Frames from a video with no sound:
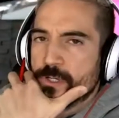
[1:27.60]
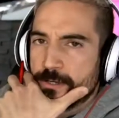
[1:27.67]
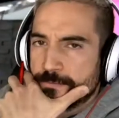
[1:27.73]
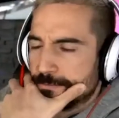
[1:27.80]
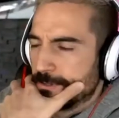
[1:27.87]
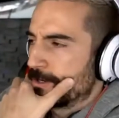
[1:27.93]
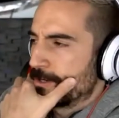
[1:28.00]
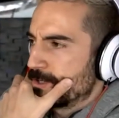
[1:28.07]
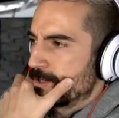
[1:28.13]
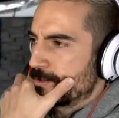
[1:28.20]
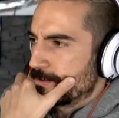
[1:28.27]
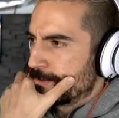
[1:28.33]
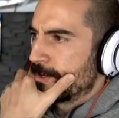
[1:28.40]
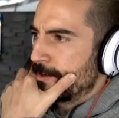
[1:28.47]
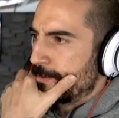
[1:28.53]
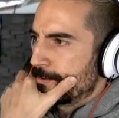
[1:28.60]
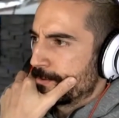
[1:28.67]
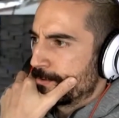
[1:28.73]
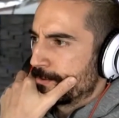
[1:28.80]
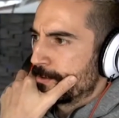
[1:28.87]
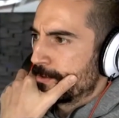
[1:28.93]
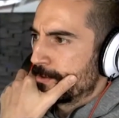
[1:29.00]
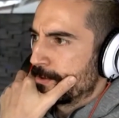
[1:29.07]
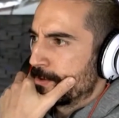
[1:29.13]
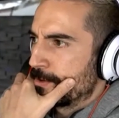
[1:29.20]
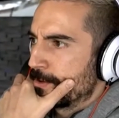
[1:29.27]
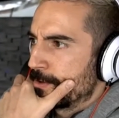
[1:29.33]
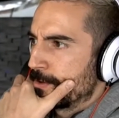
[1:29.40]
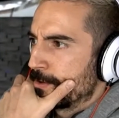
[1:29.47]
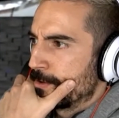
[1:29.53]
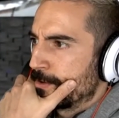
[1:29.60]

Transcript: so I'll show you what I mean. If you'd like, I could.